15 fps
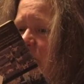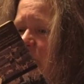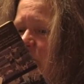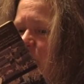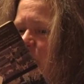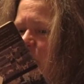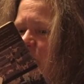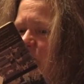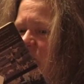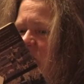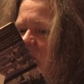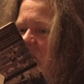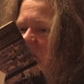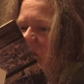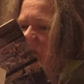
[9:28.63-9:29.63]
are shown
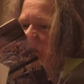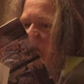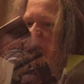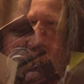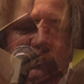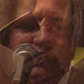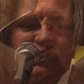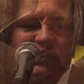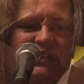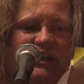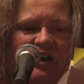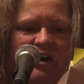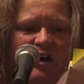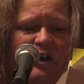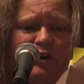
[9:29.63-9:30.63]
to be exceptionally
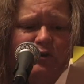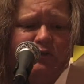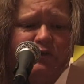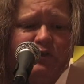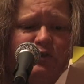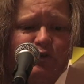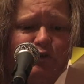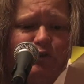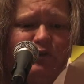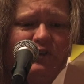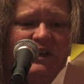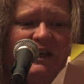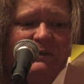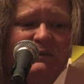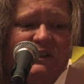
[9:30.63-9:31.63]
high over the
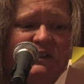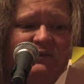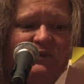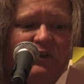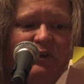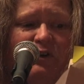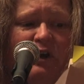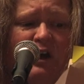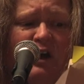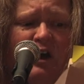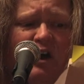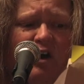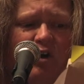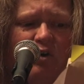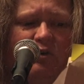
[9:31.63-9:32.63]
Northern Hemisphere
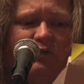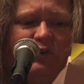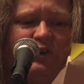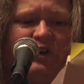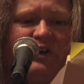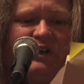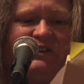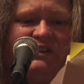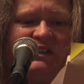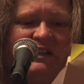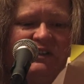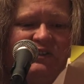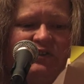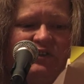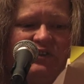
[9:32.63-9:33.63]
over
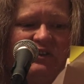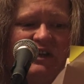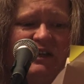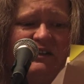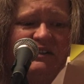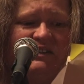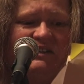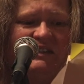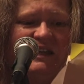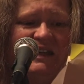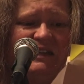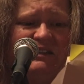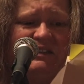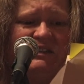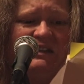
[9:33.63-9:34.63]
continental United
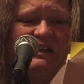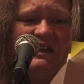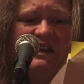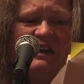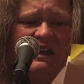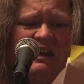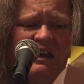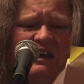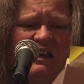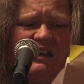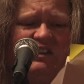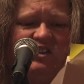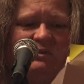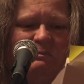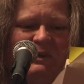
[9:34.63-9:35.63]
States.
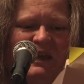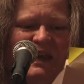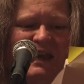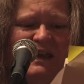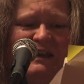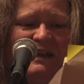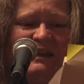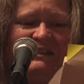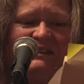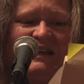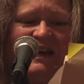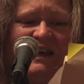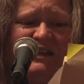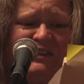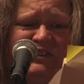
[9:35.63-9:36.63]
Japan has
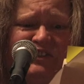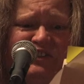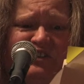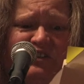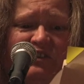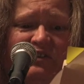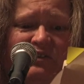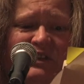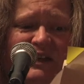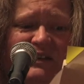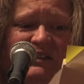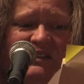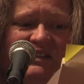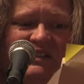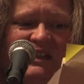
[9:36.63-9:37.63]
asked the
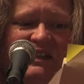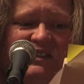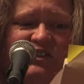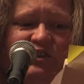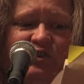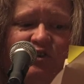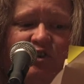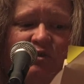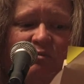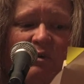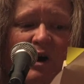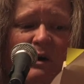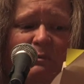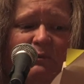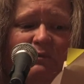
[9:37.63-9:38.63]
United States to
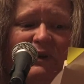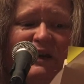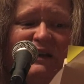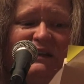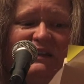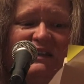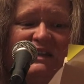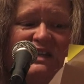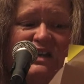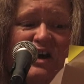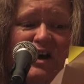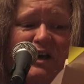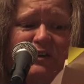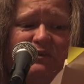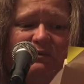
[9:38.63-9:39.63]
cooperate in
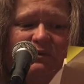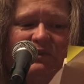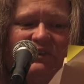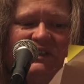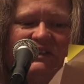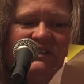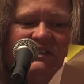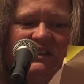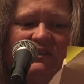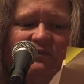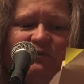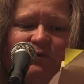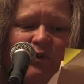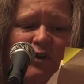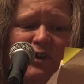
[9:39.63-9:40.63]
not releasing
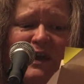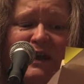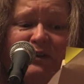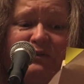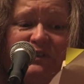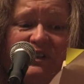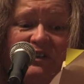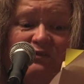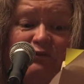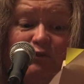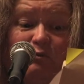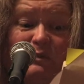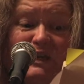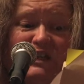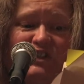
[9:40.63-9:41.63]
fallout
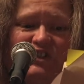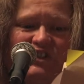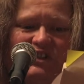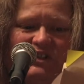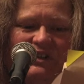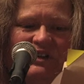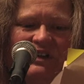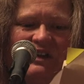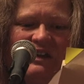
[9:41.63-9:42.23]
information.